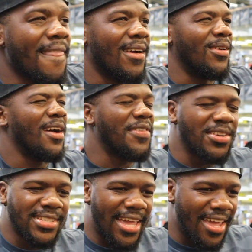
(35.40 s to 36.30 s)
when I
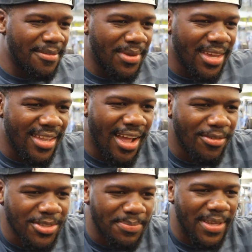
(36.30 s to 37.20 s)
first came in, I
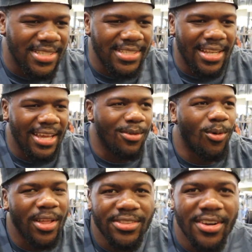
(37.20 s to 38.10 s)
was benching like
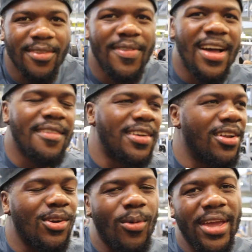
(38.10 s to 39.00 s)
135 and
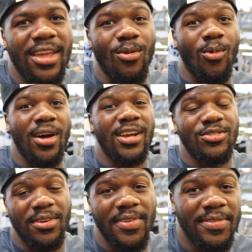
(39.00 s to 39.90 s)
only weighed
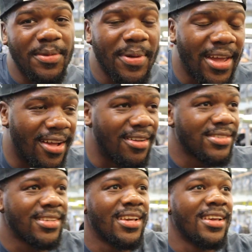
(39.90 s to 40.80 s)
150 pounds.